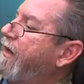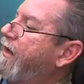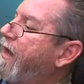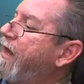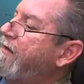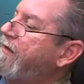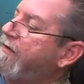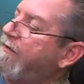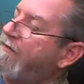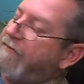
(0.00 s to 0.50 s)

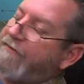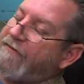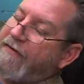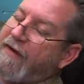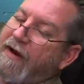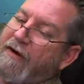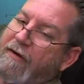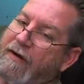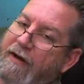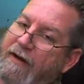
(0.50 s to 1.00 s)
and they're
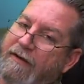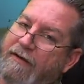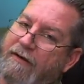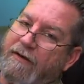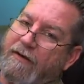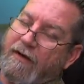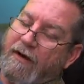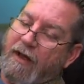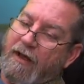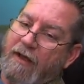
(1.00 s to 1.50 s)
very
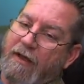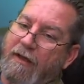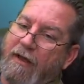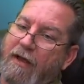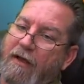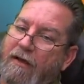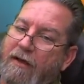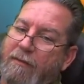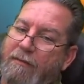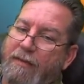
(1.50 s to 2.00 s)
they're all,
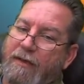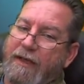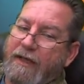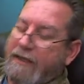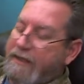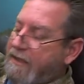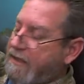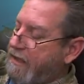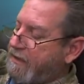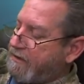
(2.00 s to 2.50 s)
all completely
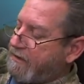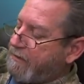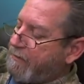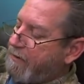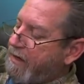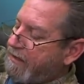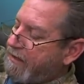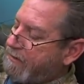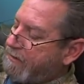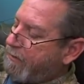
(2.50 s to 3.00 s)

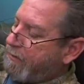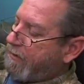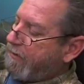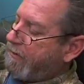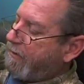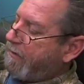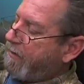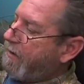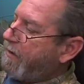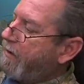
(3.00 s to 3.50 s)
customizable.
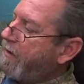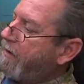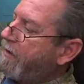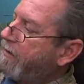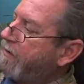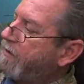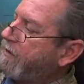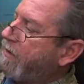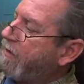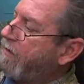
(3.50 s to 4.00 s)

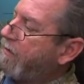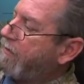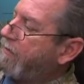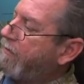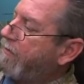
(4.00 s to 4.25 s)
So